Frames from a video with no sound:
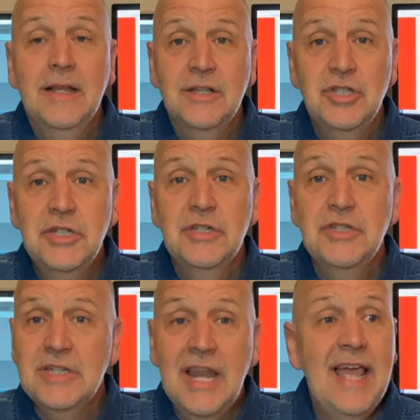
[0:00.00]

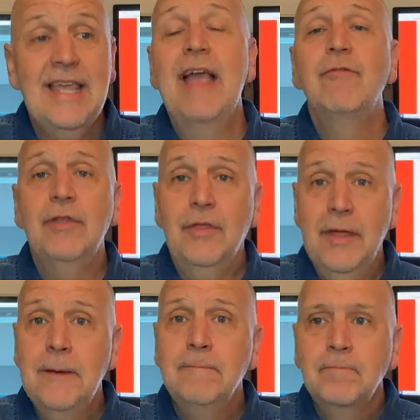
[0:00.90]
Jesus, like
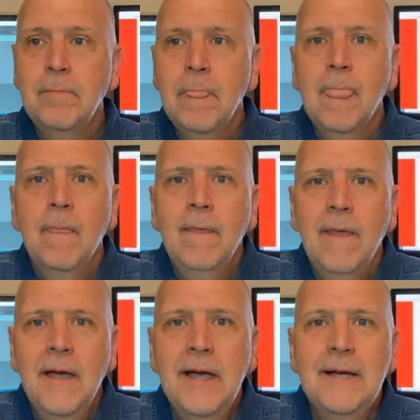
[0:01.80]
everything,
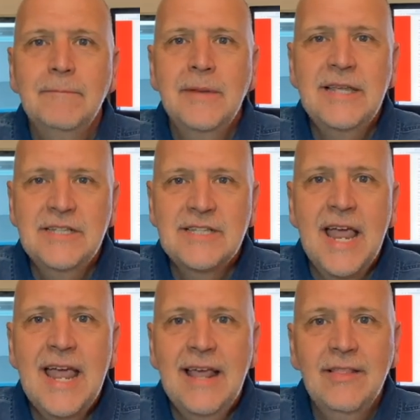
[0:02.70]
he's
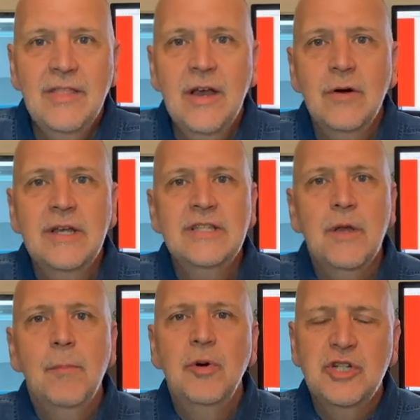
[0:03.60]
saying there is
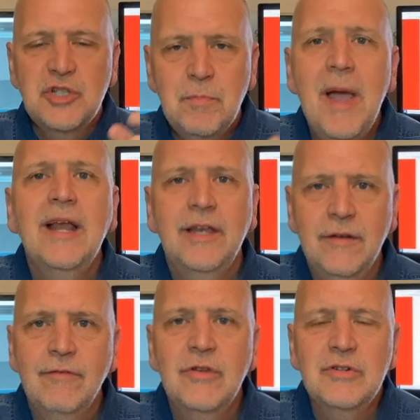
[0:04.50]
a
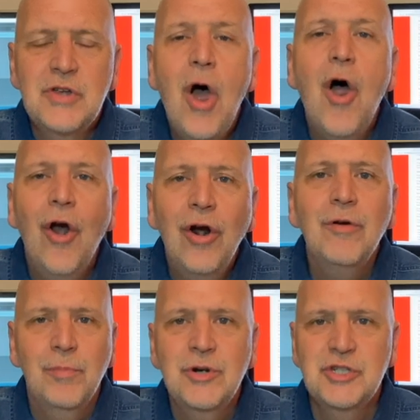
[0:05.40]
perspective. There's a
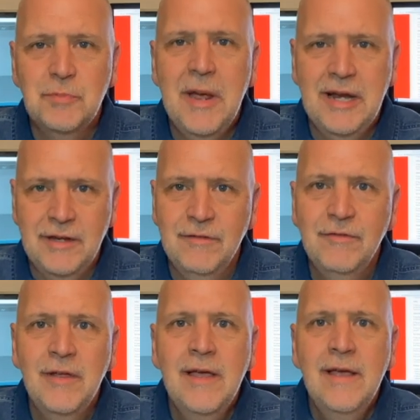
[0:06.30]
heart
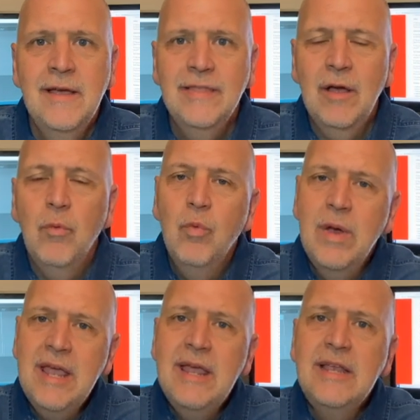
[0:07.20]
perspective that
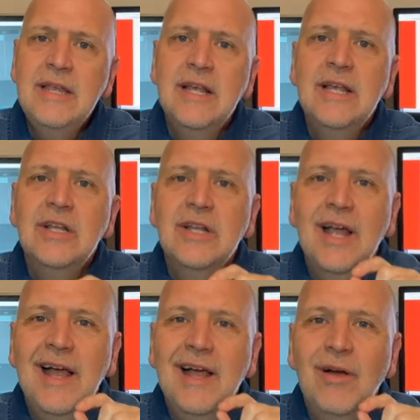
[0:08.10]

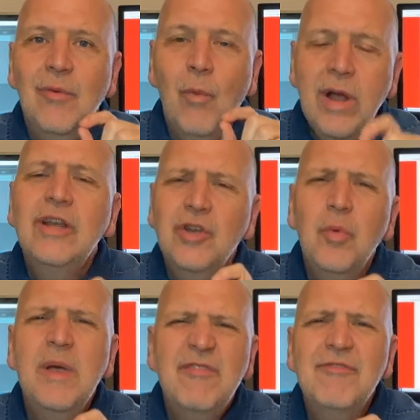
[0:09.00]
what do
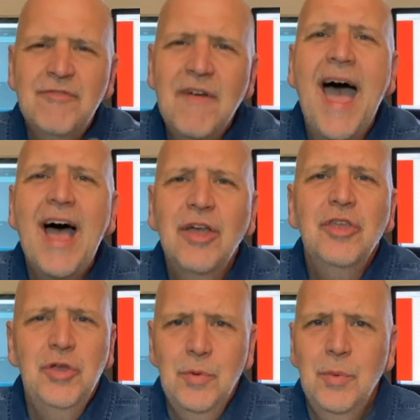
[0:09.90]
we
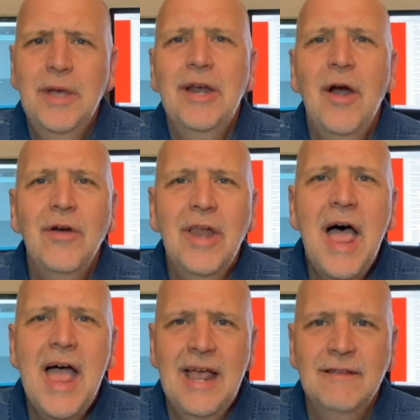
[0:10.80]
value in our
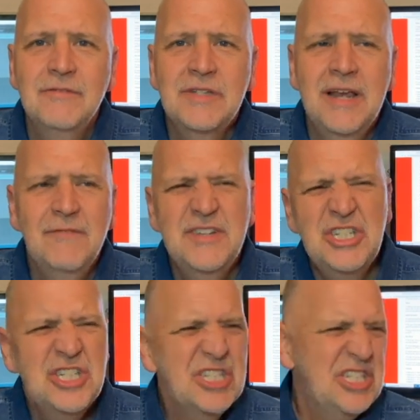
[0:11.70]
lives? And if it's
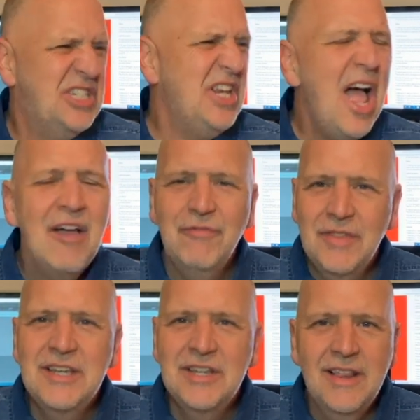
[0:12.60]
just stuff,
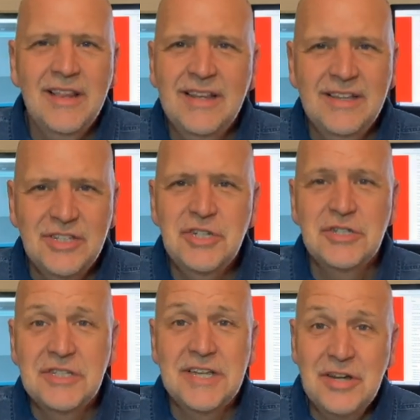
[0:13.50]
then Jesus
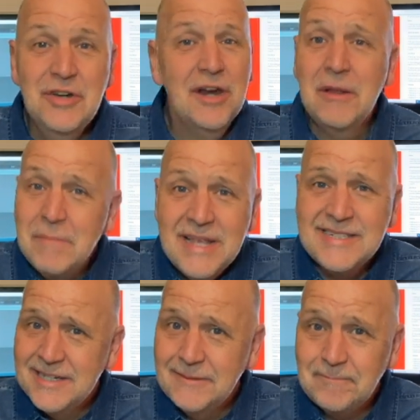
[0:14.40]
is saying you're going to
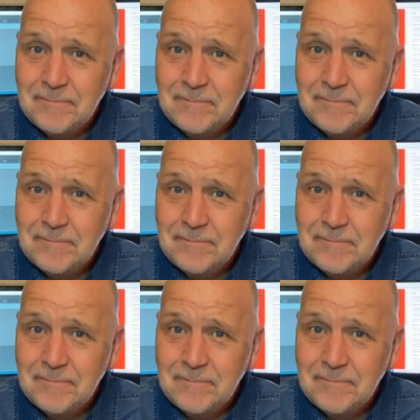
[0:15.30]
miss it.